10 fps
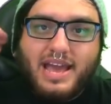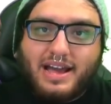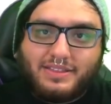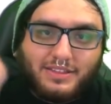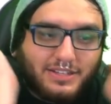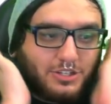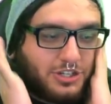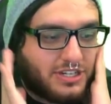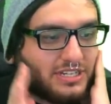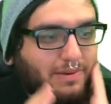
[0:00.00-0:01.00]
yeah, I think that's
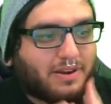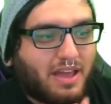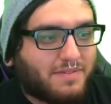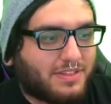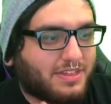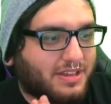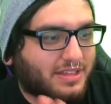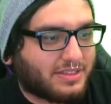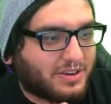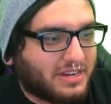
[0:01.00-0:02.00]
just about everything
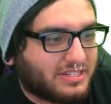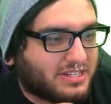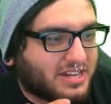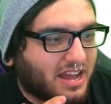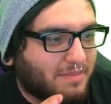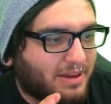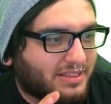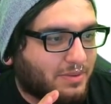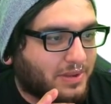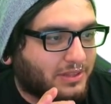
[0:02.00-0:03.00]
that there is to talk about
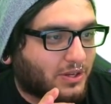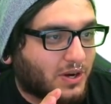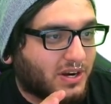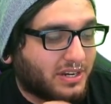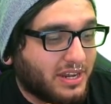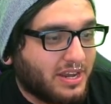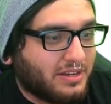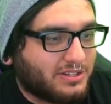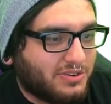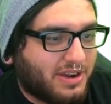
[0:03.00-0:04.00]
that we learned
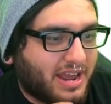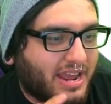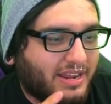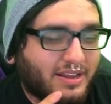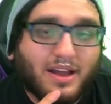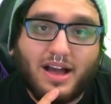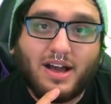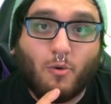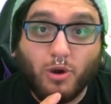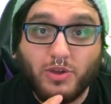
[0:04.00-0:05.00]
today.
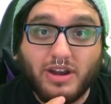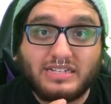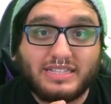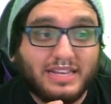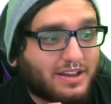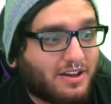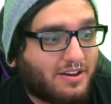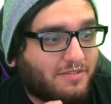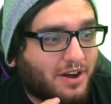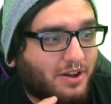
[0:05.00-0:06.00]
What do you guys think
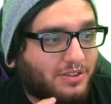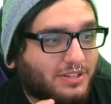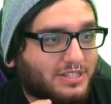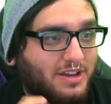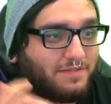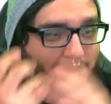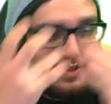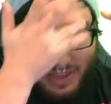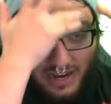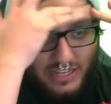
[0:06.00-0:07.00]
of all of the stuff
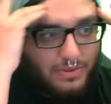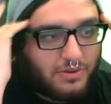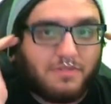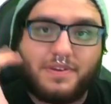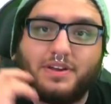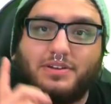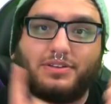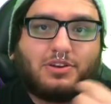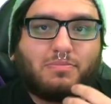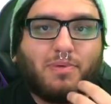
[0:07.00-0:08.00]
that has been revealed?
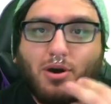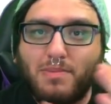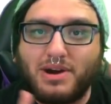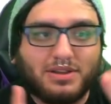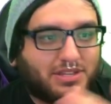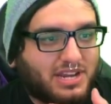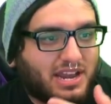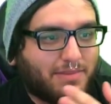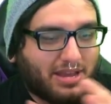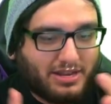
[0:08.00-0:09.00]
The new Pokemon, the
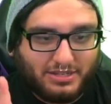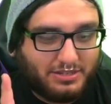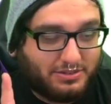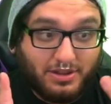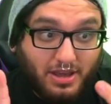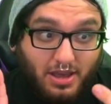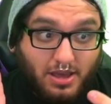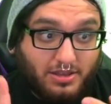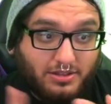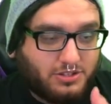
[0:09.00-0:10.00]
Dynamax, the
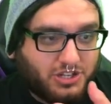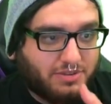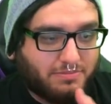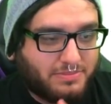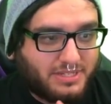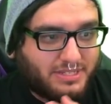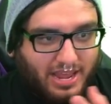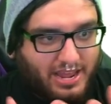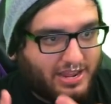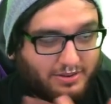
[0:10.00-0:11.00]
gyms,
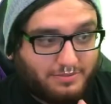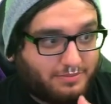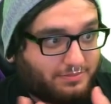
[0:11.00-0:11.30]
and